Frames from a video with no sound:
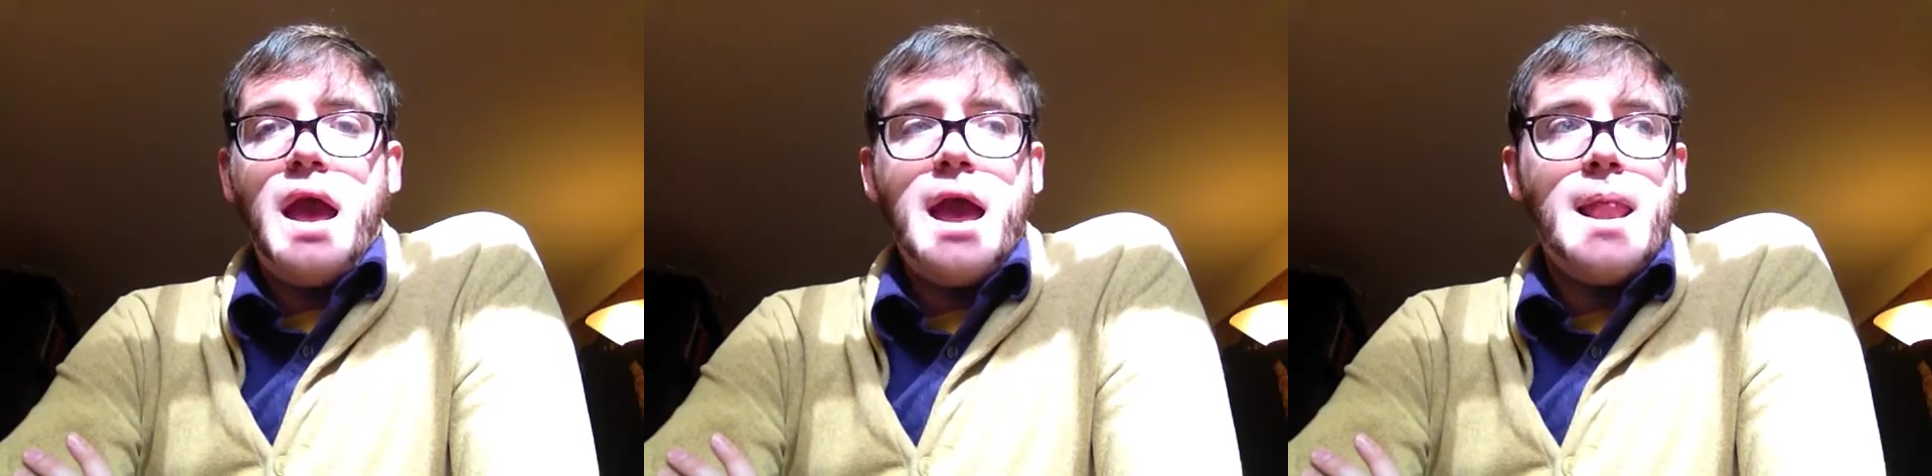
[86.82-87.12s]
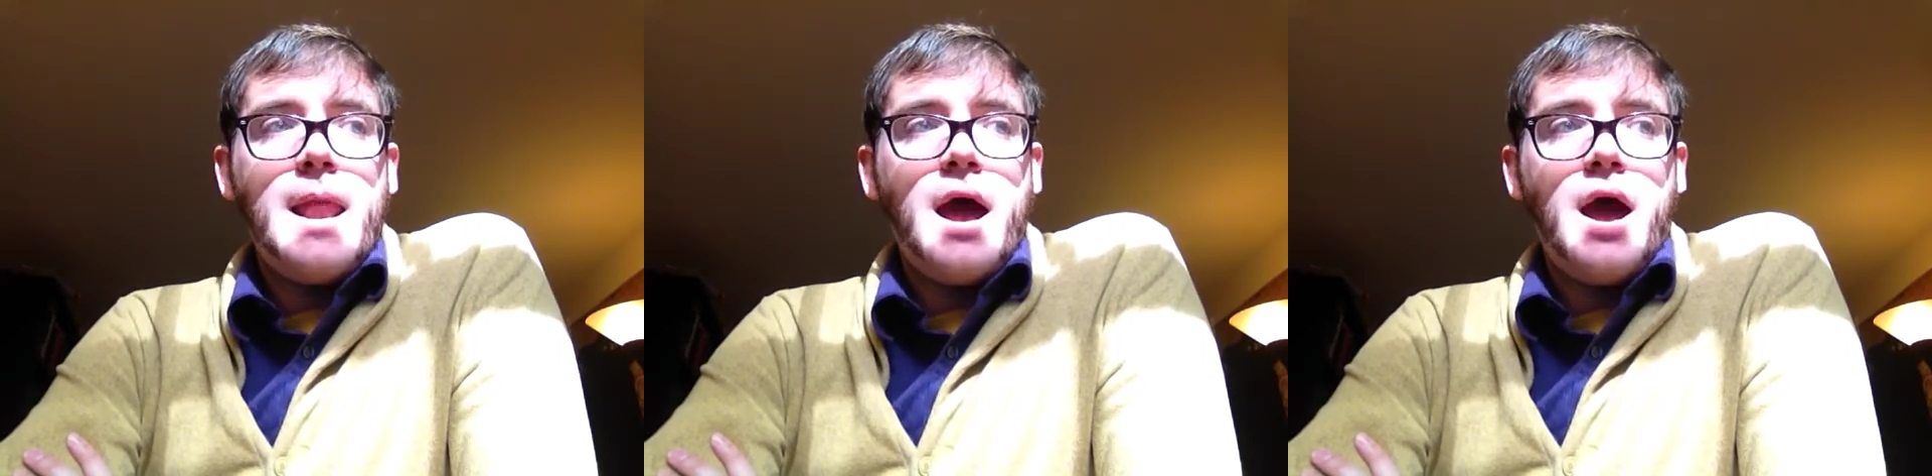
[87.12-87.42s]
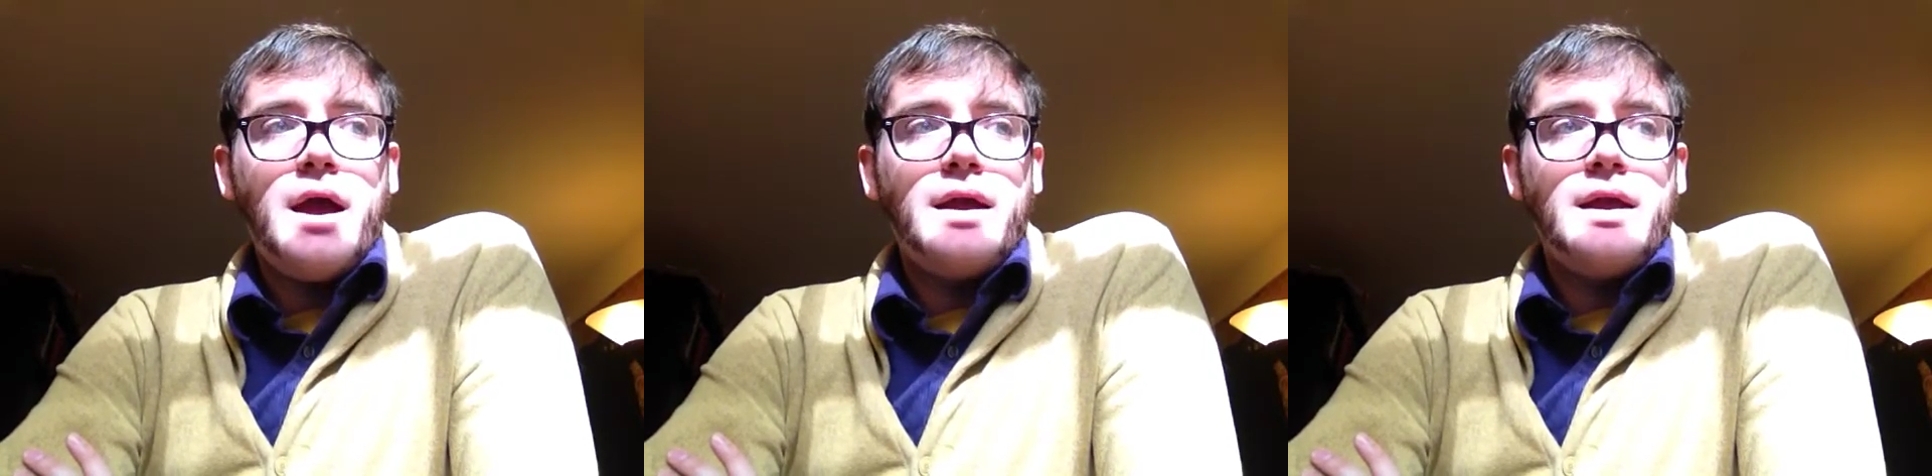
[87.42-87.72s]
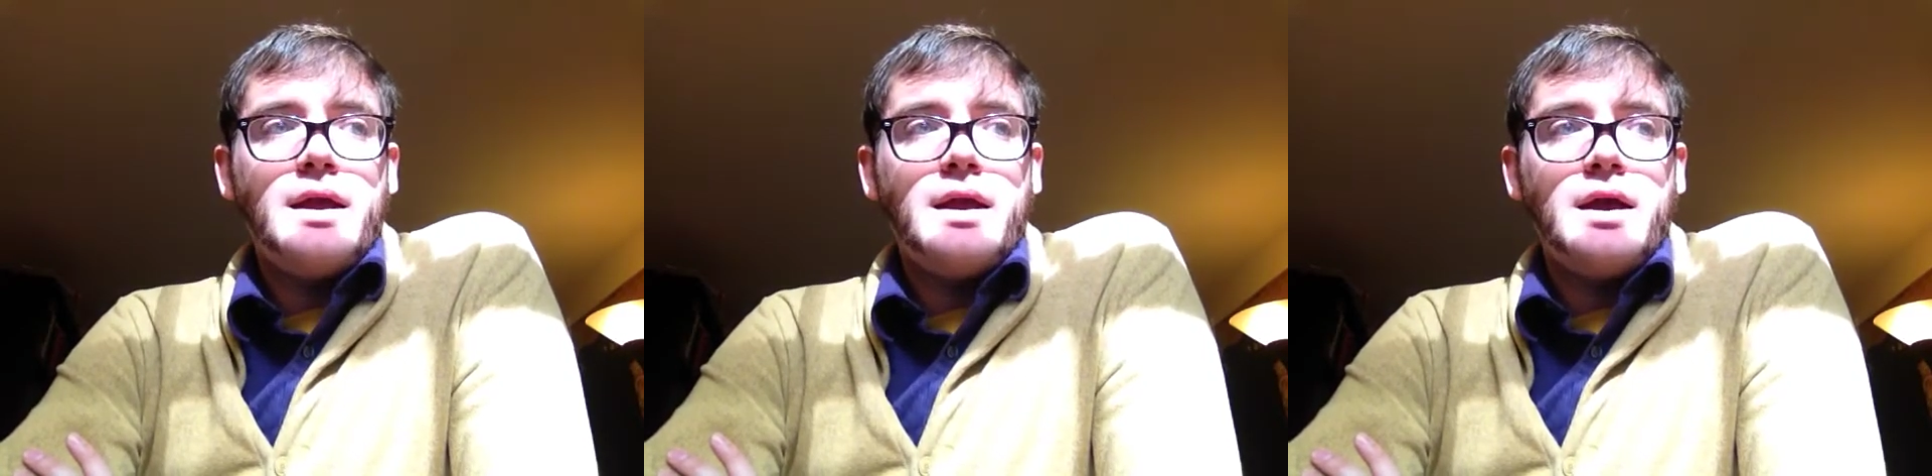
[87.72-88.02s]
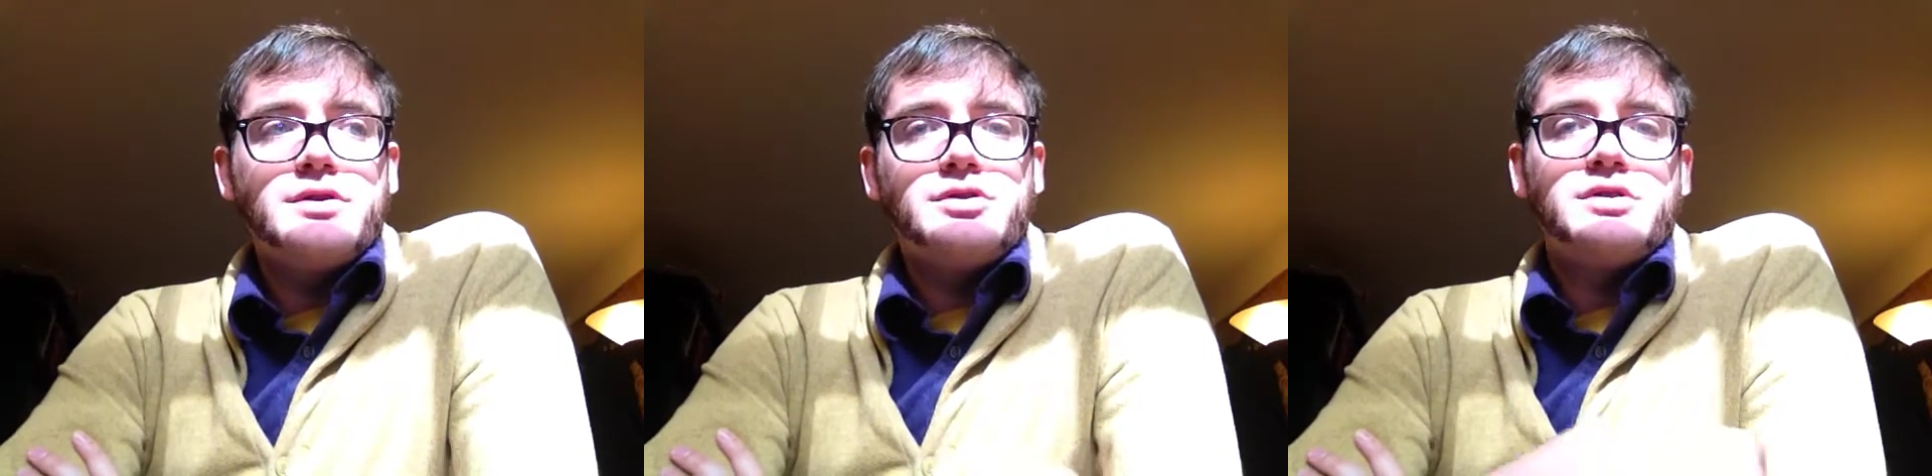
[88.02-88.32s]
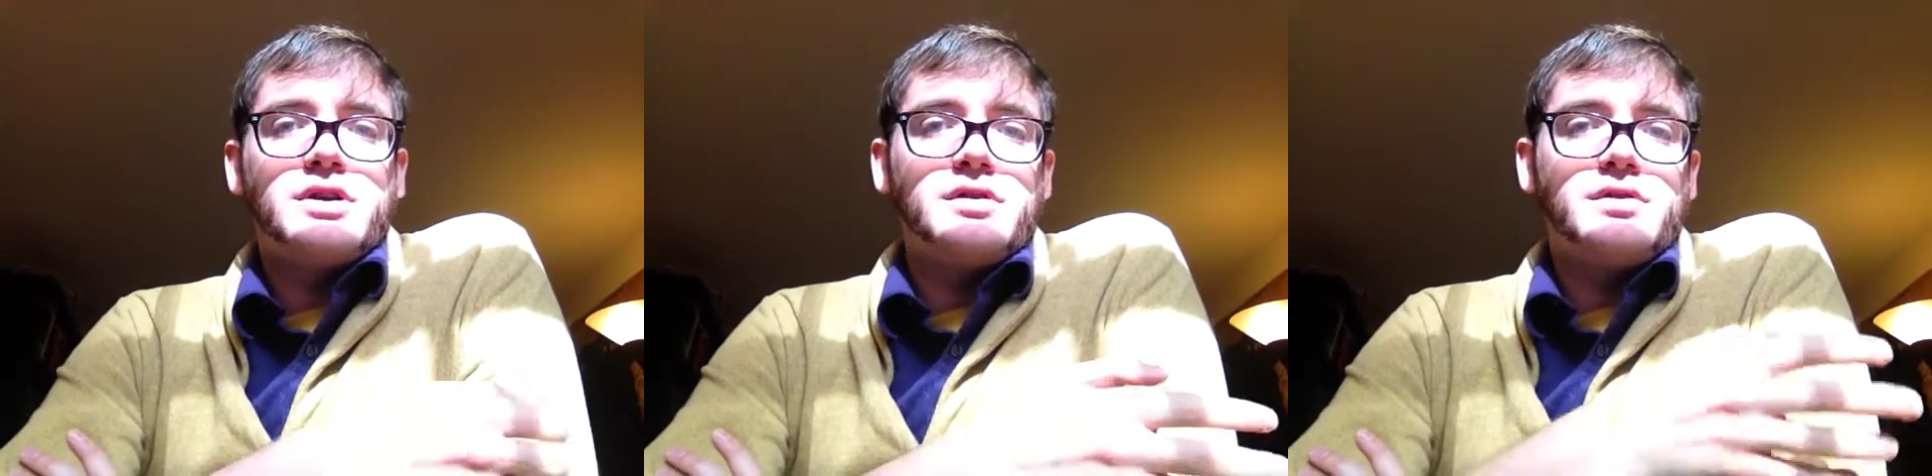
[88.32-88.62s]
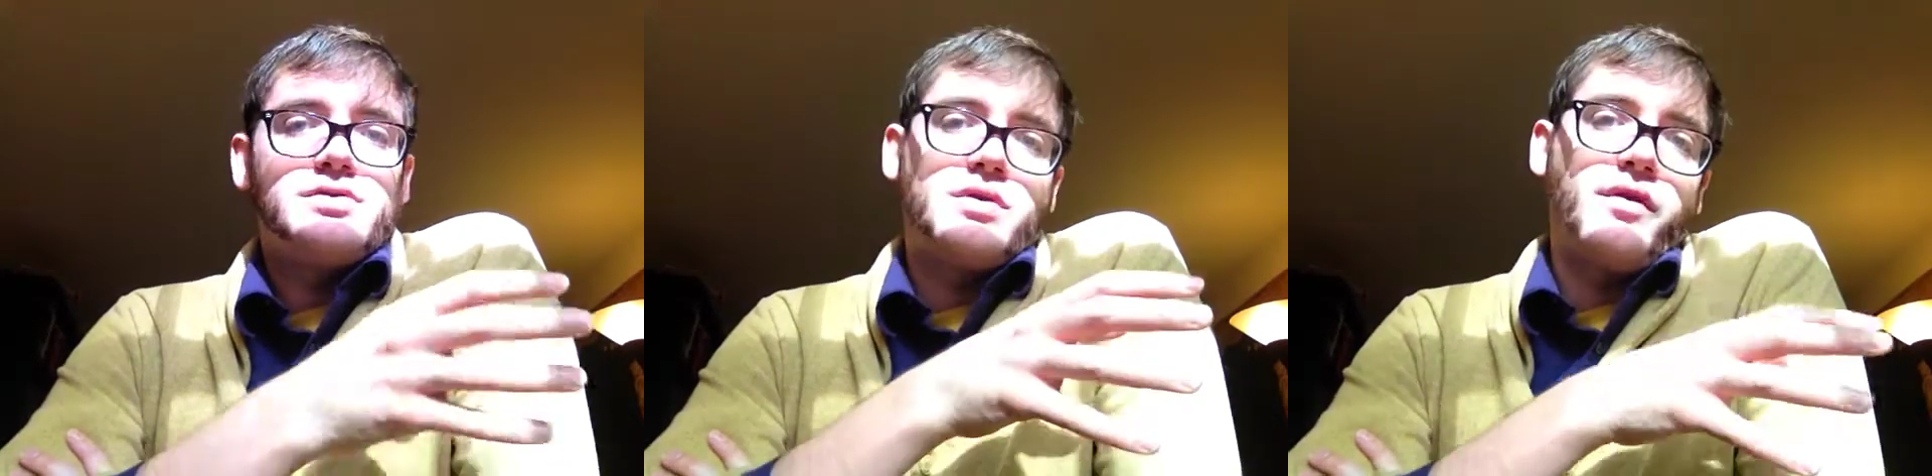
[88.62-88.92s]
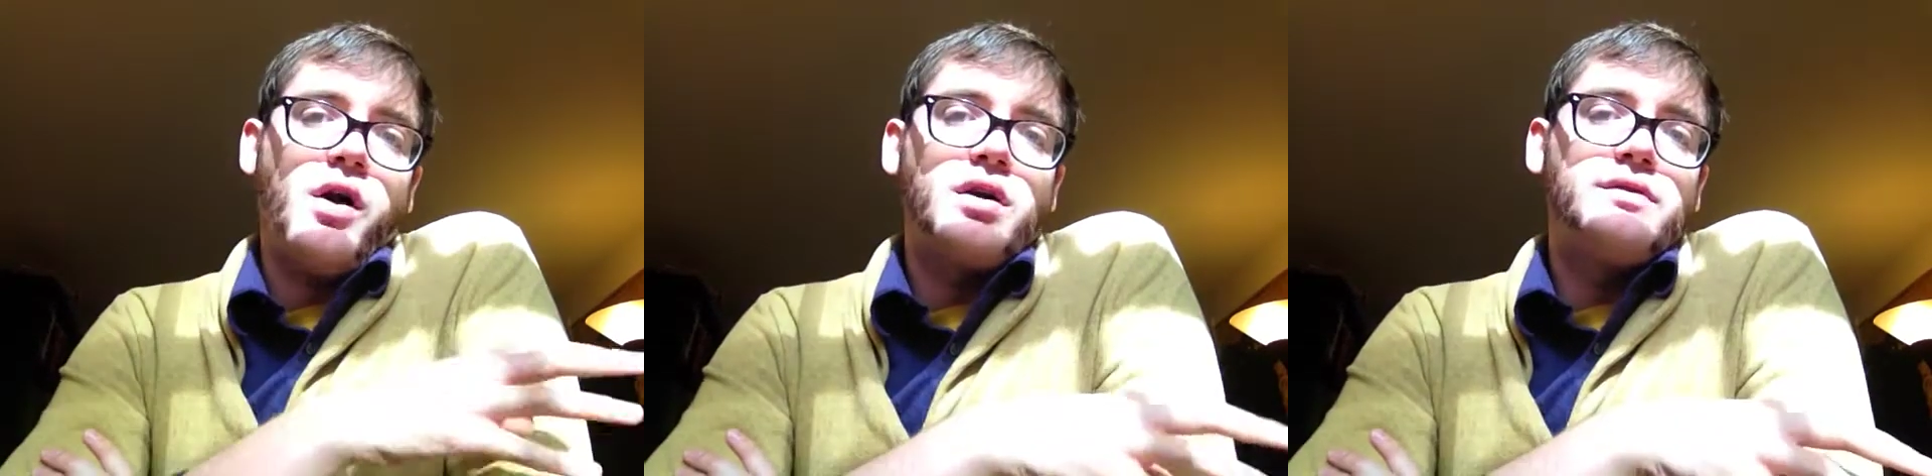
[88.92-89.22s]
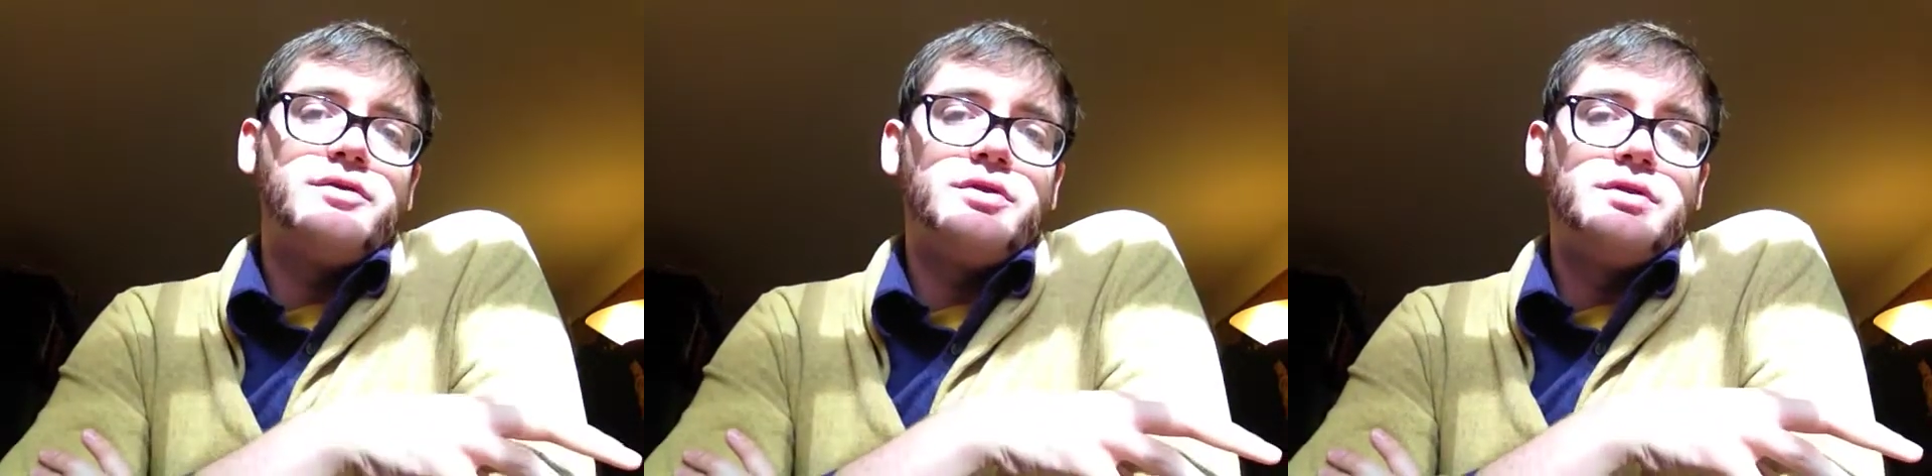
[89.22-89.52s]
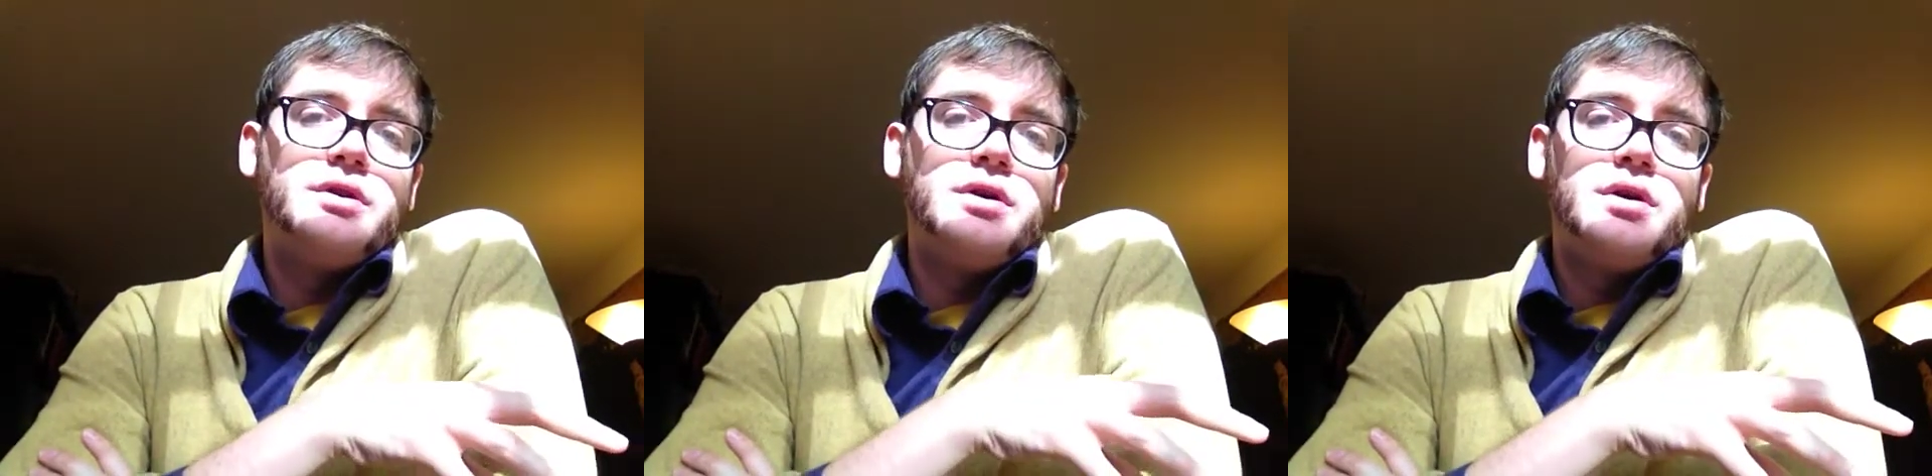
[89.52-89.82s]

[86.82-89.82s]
And I took together the sort of archival